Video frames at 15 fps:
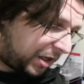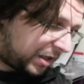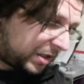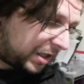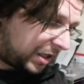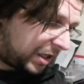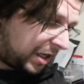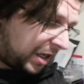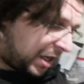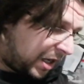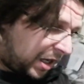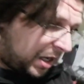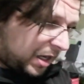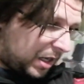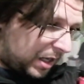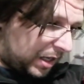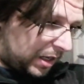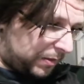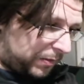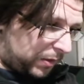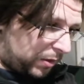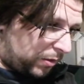I said,
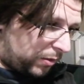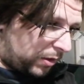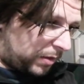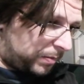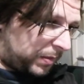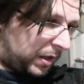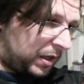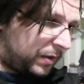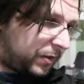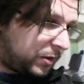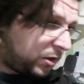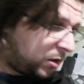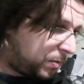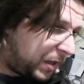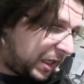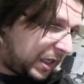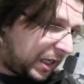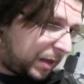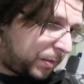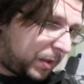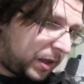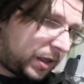if you're new
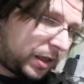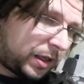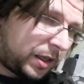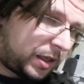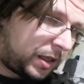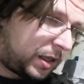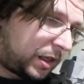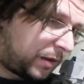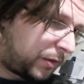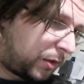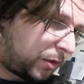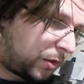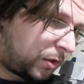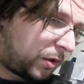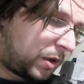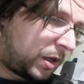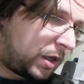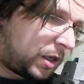beekeeping, if you're a